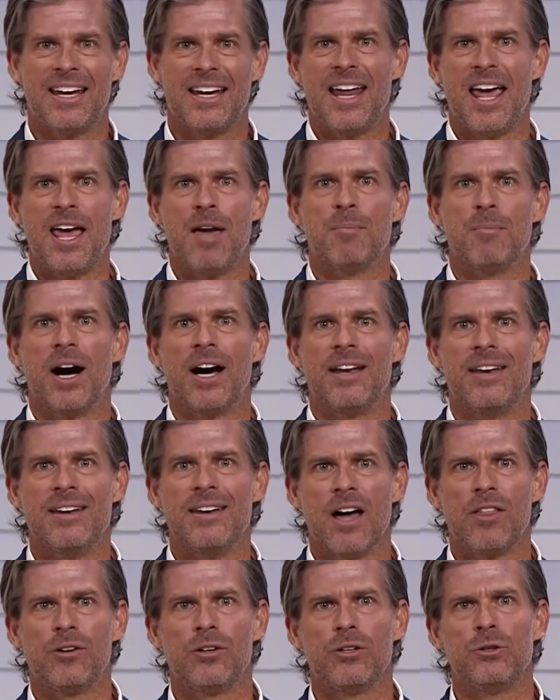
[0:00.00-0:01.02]
name
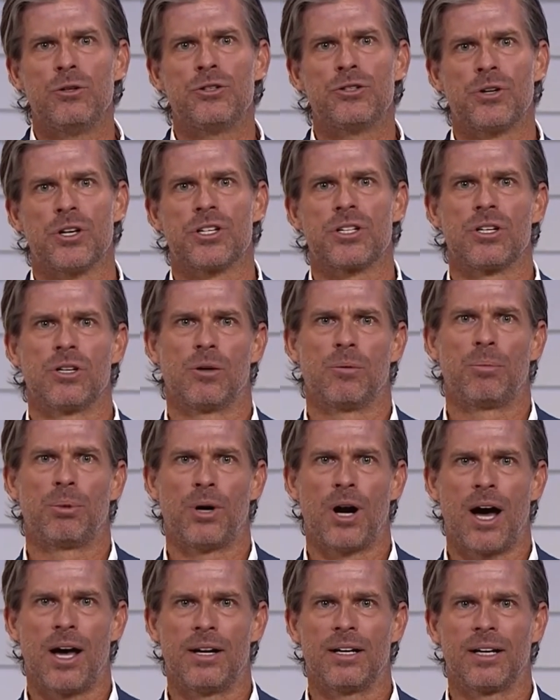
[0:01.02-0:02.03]
another nutritional
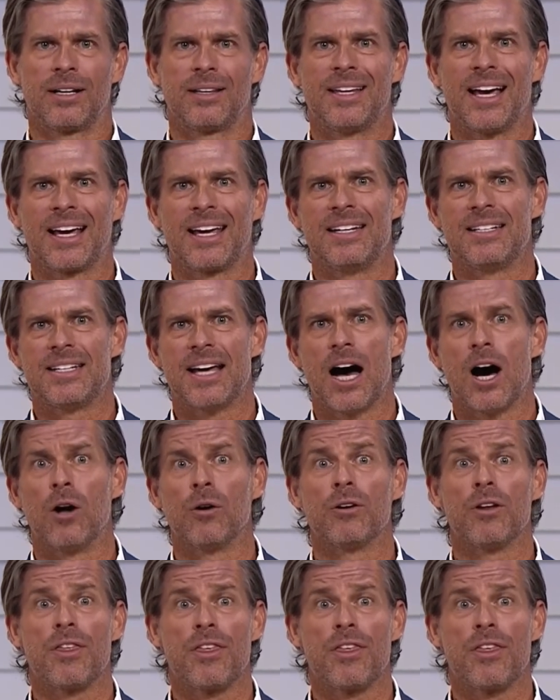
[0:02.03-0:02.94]
product that can tout